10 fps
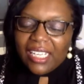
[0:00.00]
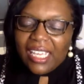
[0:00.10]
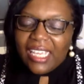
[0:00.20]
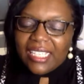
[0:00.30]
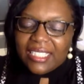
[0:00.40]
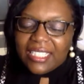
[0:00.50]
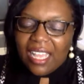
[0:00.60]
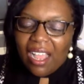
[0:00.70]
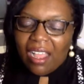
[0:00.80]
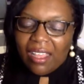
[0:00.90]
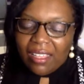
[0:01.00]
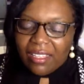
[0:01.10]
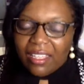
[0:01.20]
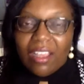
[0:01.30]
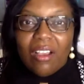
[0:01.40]
is a
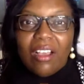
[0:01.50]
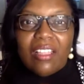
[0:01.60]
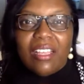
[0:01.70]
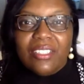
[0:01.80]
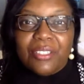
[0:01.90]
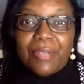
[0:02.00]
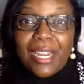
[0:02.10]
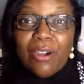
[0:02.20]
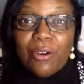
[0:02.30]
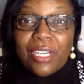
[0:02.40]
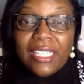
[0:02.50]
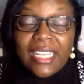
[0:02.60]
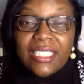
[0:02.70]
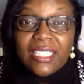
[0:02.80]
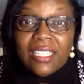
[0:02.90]
direct
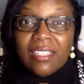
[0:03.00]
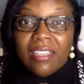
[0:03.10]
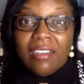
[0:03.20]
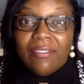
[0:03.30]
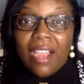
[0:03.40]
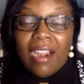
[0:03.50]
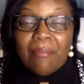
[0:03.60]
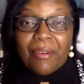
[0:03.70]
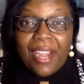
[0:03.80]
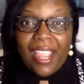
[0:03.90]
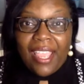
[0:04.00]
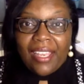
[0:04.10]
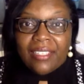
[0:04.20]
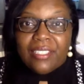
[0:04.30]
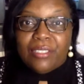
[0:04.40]
correlation of our
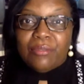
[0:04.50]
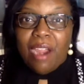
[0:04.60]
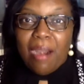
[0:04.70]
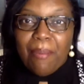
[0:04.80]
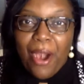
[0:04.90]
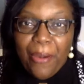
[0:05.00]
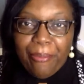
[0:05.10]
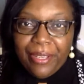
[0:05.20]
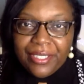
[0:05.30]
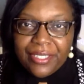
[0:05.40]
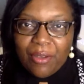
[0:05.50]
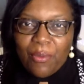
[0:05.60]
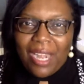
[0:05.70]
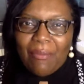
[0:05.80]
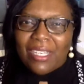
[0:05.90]
brand to our purpose. So
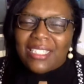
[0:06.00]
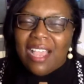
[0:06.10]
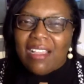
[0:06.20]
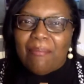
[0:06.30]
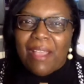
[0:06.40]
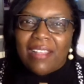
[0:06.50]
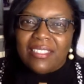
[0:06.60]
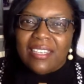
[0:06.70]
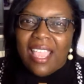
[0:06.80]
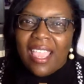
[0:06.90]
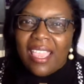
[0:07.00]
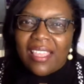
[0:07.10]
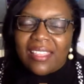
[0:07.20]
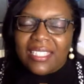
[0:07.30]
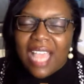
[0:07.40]
what I want to talk about today,
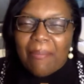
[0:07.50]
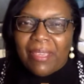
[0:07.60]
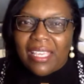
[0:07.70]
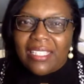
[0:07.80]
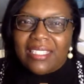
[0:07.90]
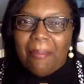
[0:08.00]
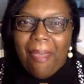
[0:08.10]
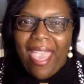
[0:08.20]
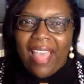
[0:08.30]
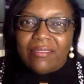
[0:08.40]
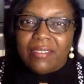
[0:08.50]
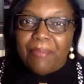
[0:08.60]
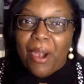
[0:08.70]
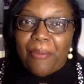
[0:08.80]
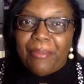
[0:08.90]
the topic is the path to
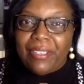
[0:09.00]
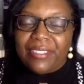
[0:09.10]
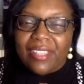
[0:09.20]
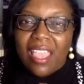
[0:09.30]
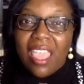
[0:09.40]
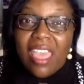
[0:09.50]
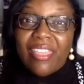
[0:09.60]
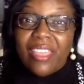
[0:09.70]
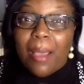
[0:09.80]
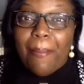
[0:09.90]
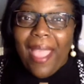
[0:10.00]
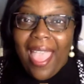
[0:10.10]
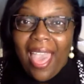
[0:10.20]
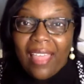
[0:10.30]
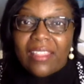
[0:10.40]
purpose, the
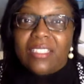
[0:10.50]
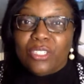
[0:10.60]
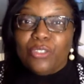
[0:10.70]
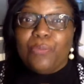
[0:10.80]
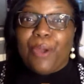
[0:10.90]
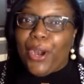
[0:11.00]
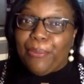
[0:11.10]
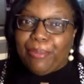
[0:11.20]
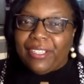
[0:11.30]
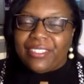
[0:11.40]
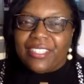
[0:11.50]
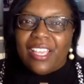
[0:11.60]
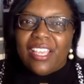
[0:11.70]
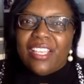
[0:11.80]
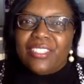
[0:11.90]
path to purpose.
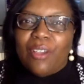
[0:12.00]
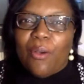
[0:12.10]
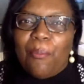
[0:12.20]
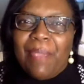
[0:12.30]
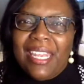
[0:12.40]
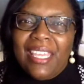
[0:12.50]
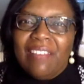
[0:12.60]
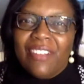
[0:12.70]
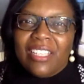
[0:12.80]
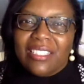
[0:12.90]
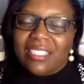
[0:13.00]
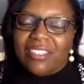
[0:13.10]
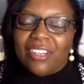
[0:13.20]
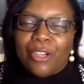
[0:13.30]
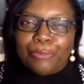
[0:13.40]
So many of us,
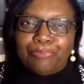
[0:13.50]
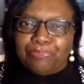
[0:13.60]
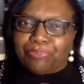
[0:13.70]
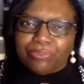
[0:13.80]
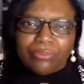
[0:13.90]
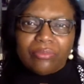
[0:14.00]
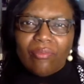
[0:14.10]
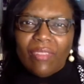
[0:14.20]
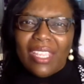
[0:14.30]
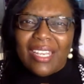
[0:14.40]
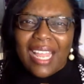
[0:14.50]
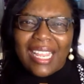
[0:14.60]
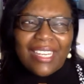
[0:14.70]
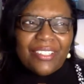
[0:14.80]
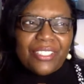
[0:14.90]
and I
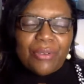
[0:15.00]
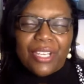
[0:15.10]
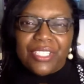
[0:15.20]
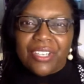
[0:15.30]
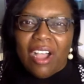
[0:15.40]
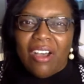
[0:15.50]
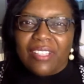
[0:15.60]
hear this question all